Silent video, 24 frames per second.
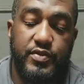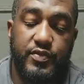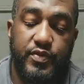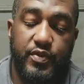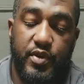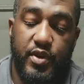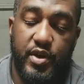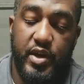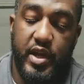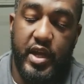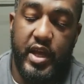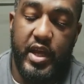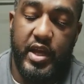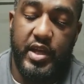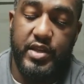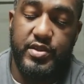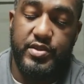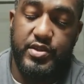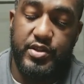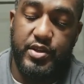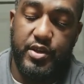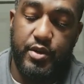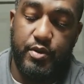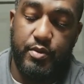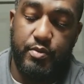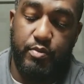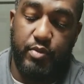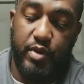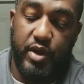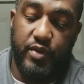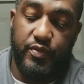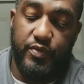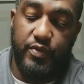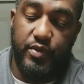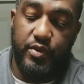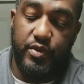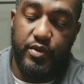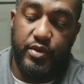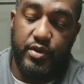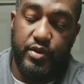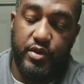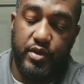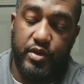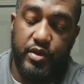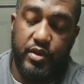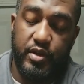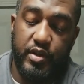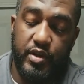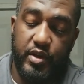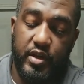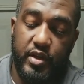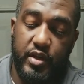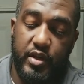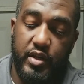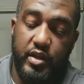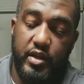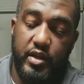as far as your buffer,